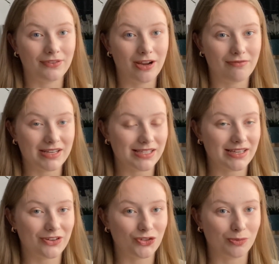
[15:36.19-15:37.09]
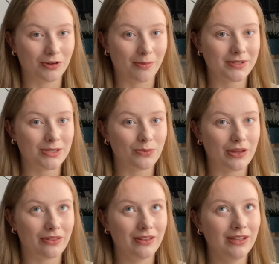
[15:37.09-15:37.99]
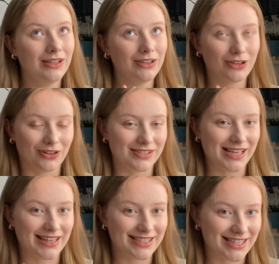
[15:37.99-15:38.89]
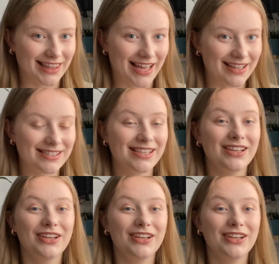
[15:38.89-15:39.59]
a residential property with consent to let.